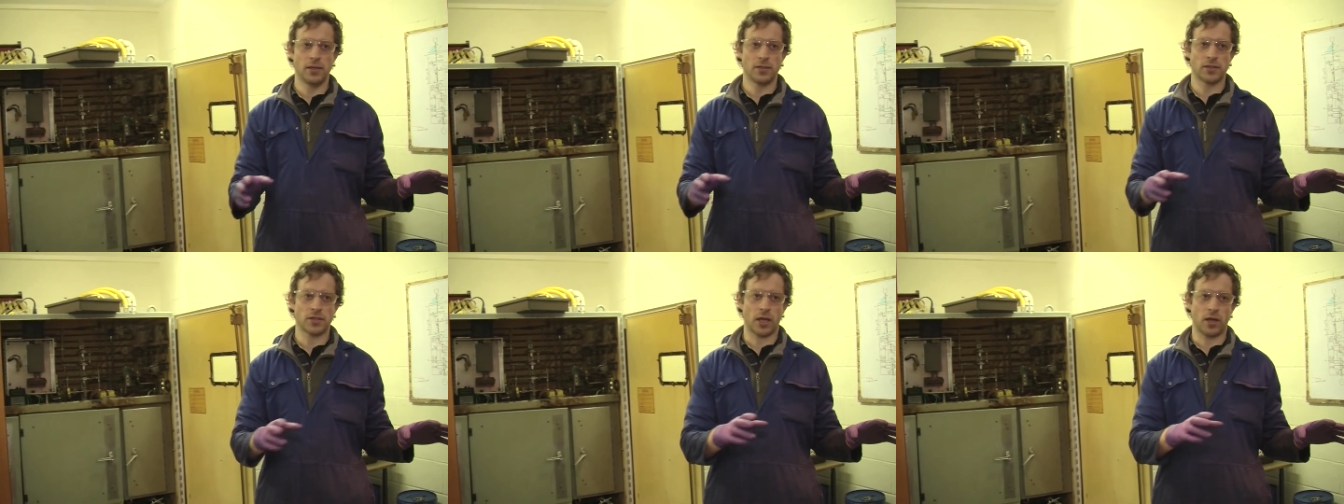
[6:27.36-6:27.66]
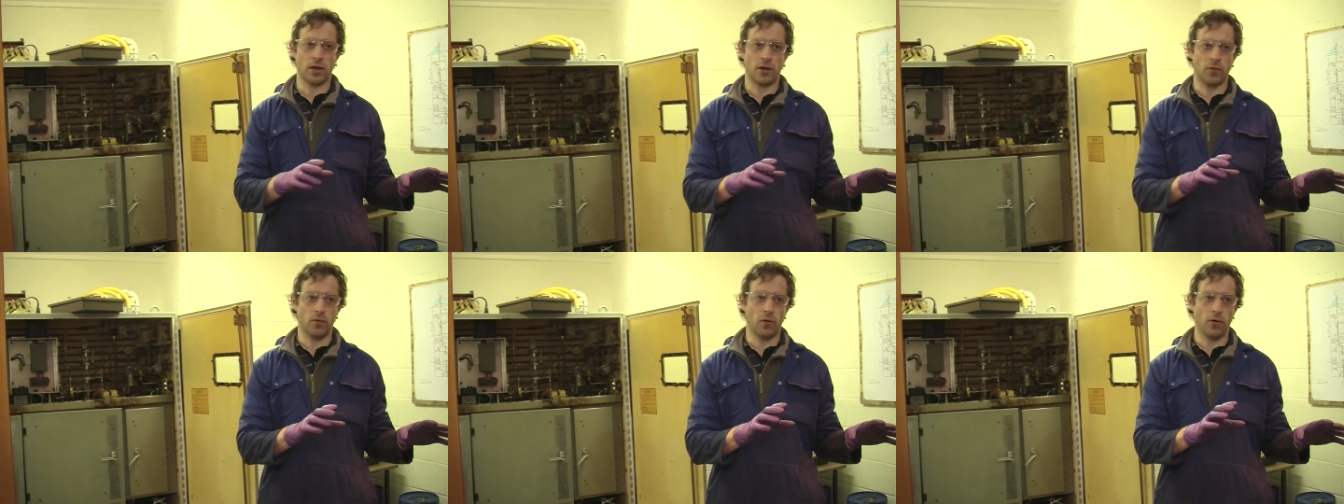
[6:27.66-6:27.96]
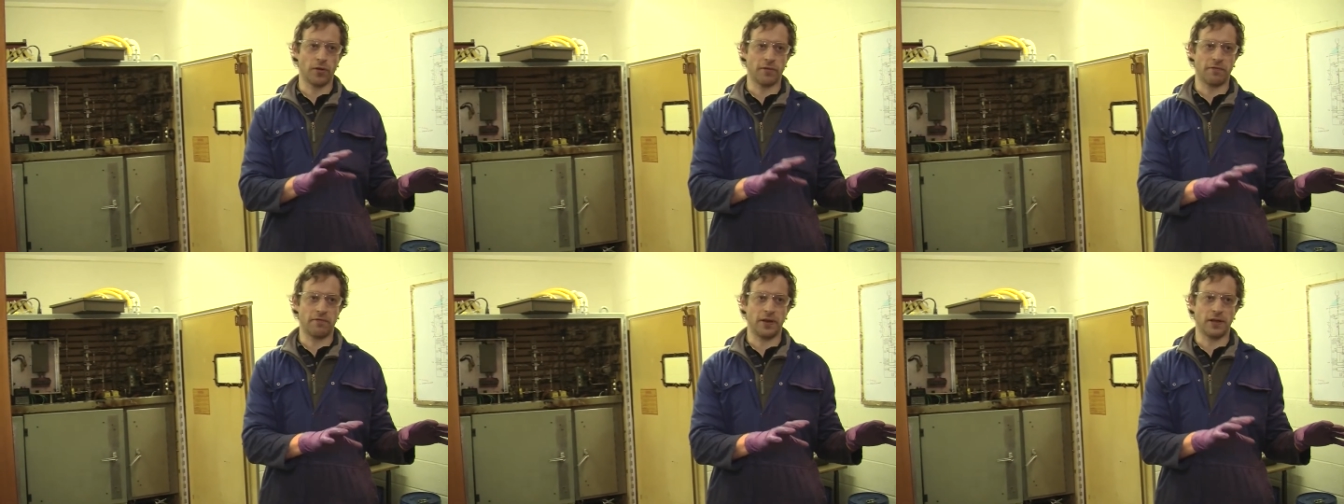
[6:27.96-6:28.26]
So
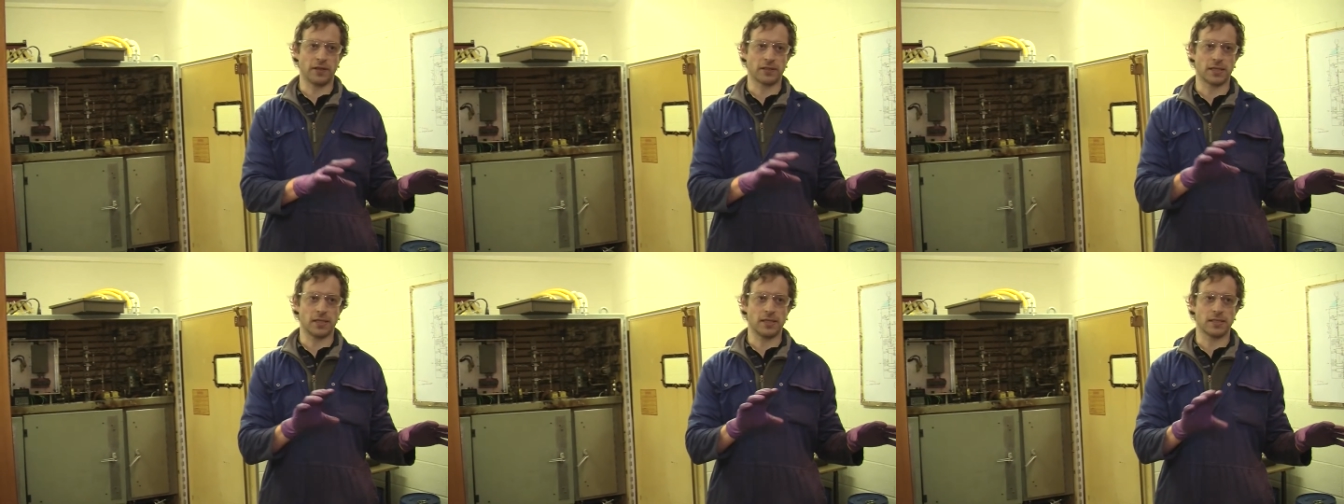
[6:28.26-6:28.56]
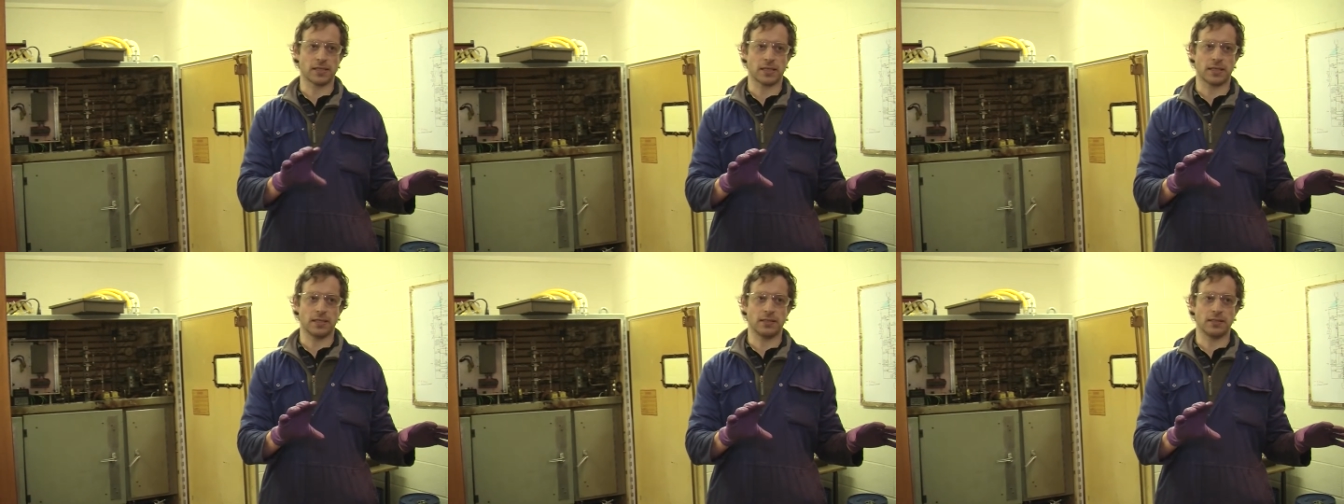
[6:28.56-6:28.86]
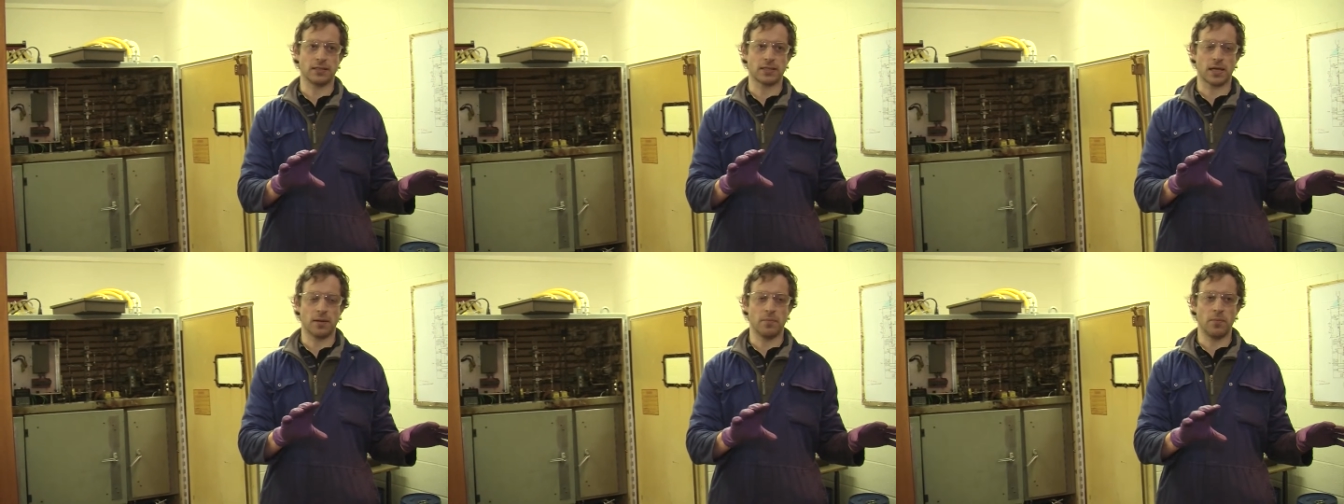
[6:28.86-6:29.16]
all the filters
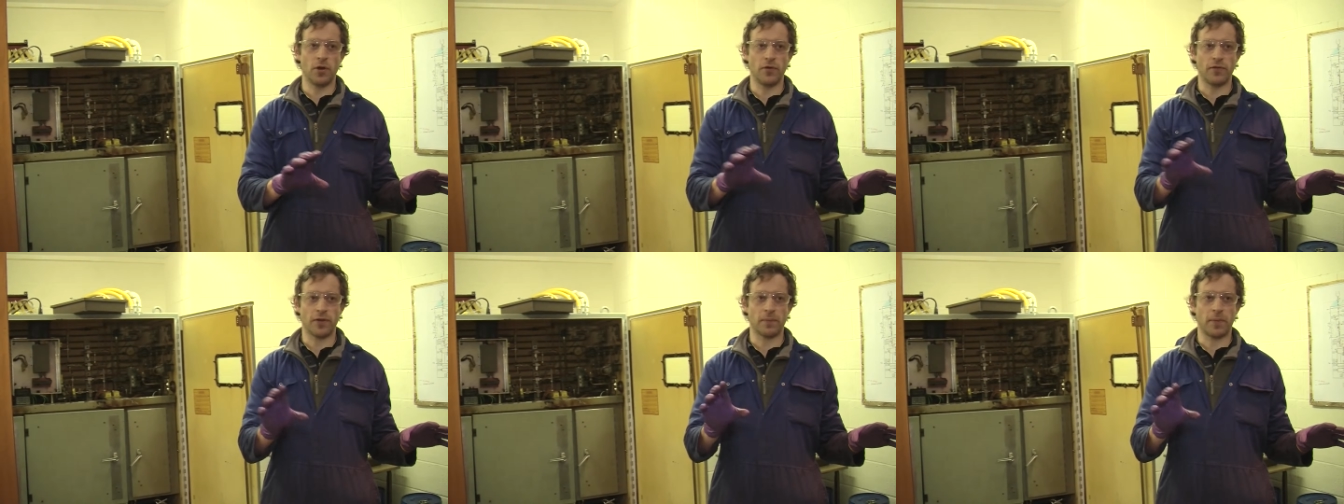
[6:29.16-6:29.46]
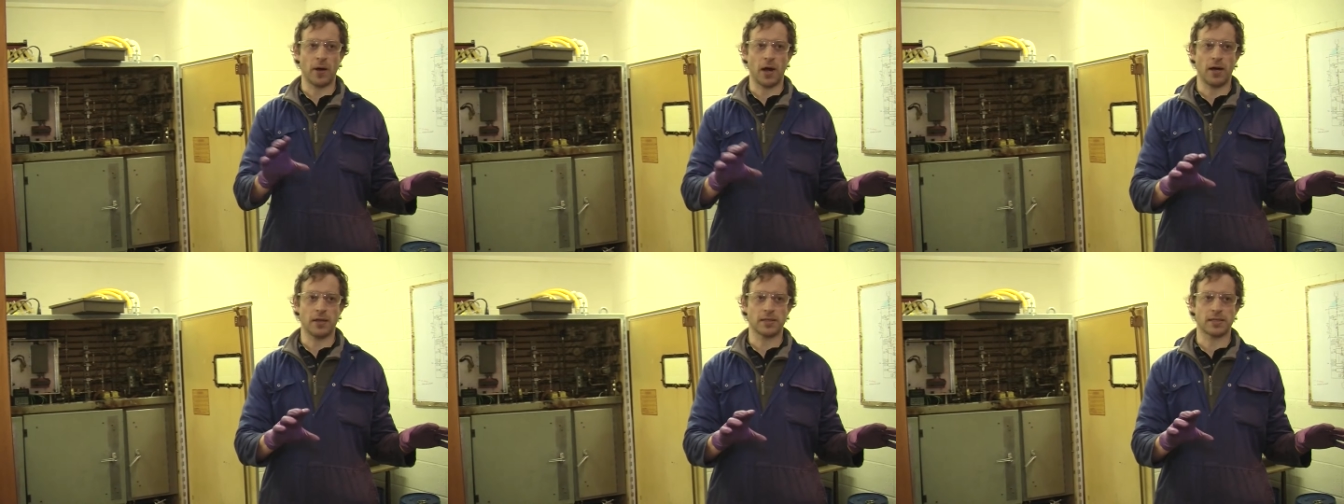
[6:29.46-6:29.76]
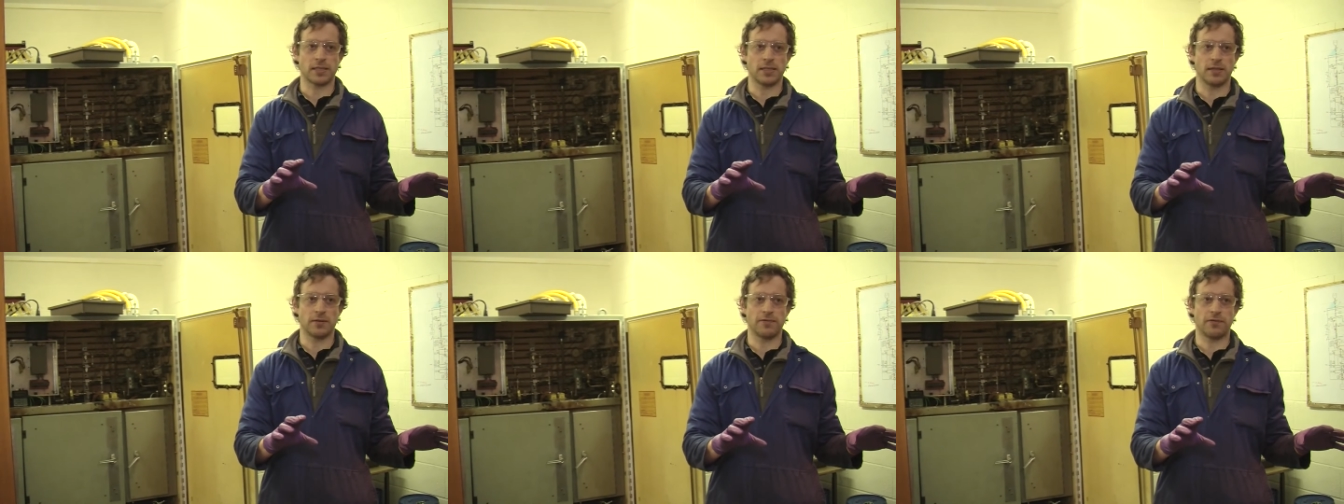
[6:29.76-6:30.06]
and uh, moving
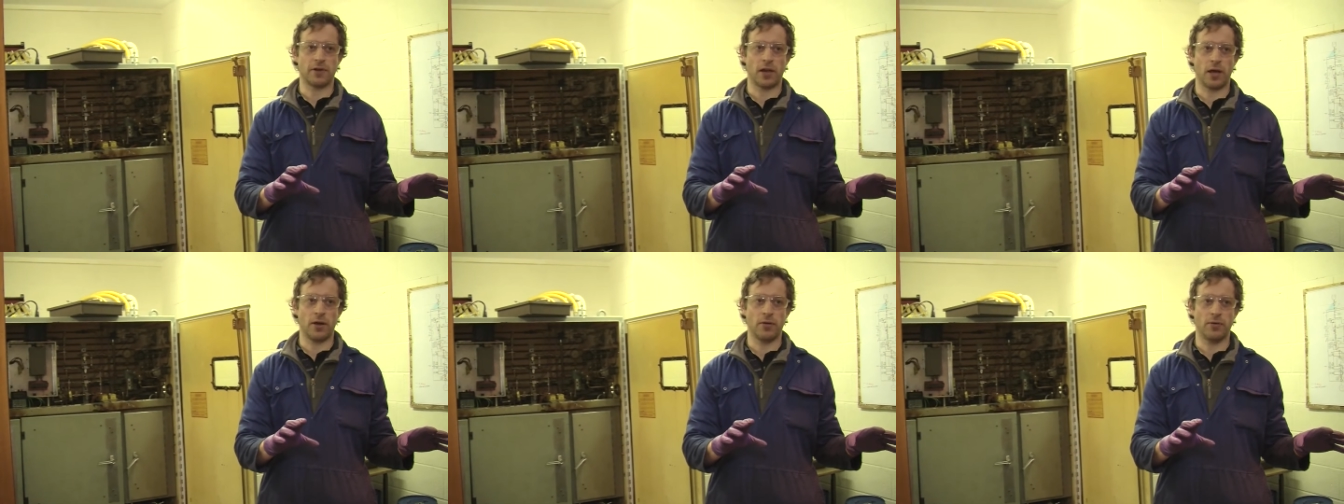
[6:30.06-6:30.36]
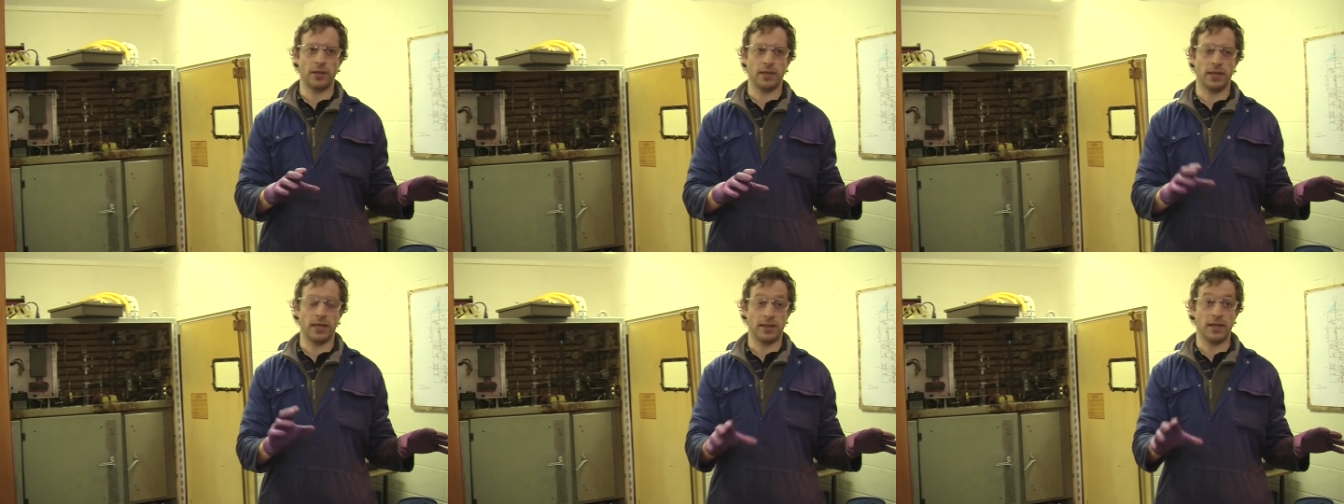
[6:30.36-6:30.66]
parts in the flow in the,